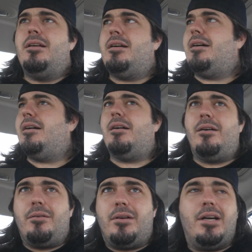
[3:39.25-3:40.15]

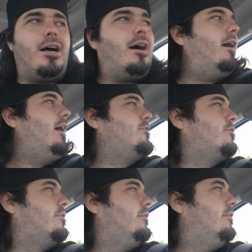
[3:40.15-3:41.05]
oh
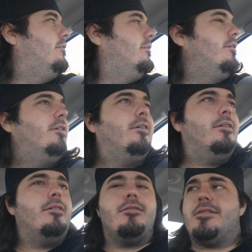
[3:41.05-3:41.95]
gosh.
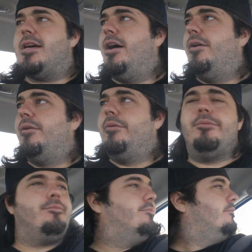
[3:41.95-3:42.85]
So